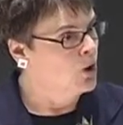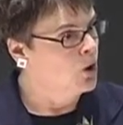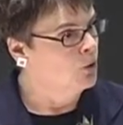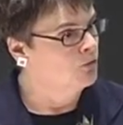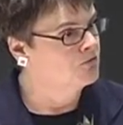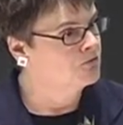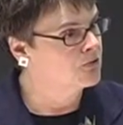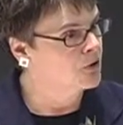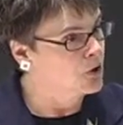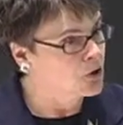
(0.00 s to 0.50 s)

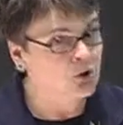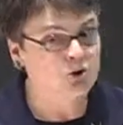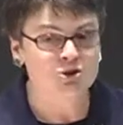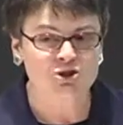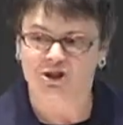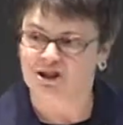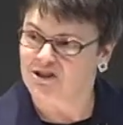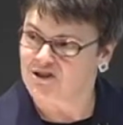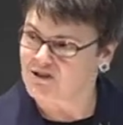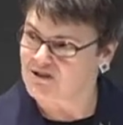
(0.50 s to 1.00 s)

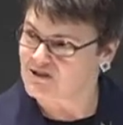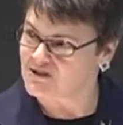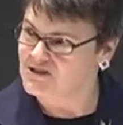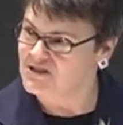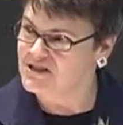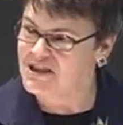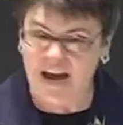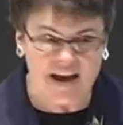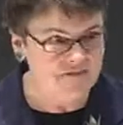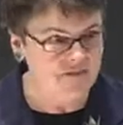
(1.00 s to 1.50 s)
virgins,
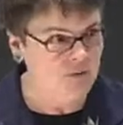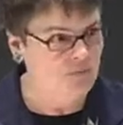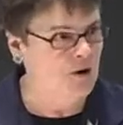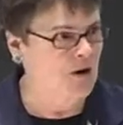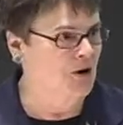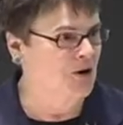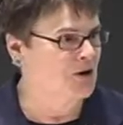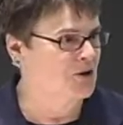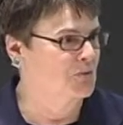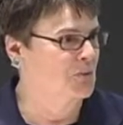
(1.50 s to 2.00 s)
never
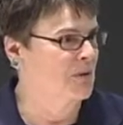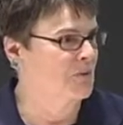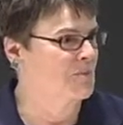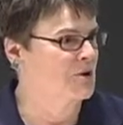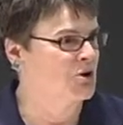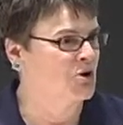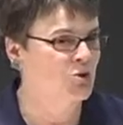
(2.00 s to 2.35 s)
married women,